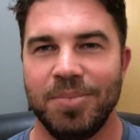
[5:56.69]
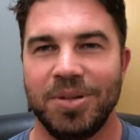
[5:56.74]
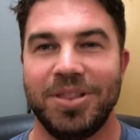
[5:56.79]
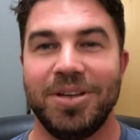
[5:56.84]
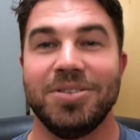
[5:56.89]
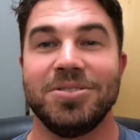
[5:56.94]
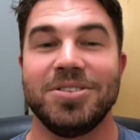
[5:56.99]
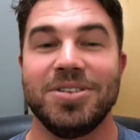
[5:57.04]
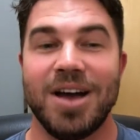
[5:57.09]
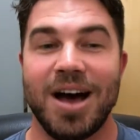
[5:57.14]

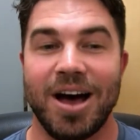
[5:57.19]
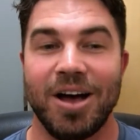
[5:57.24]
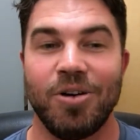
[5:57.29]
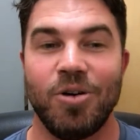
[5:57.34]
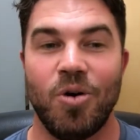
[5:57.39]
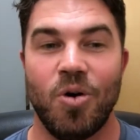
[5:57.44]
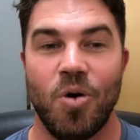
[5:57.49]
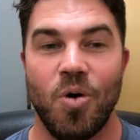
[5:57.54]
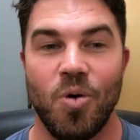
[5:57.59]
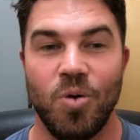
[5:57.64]
but there's
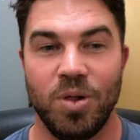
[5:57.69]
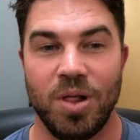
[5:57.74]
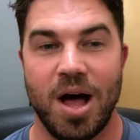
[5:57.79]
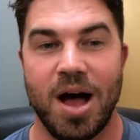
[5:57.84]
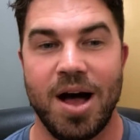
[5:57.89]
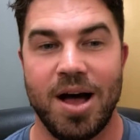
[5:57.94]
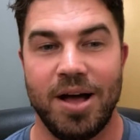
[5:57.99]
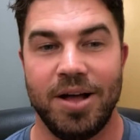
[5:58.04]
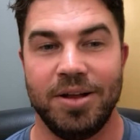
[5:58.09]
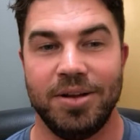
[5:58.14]
not a whole
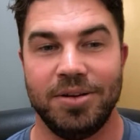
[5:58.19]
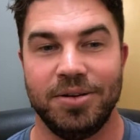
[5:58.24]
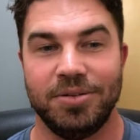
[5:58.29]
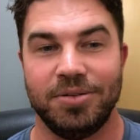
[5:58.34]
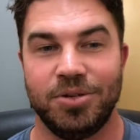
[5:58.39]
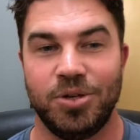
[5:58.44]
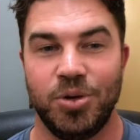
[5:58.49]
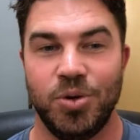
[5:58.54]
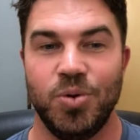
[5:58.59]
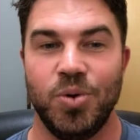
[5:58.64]
lot
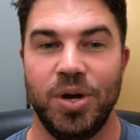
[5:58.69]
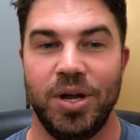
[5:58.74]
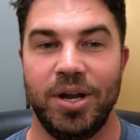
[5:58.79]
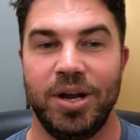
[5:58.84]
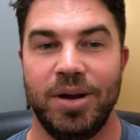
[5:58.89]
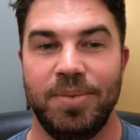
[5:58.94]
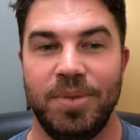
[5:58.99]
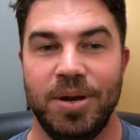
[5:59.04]
to it.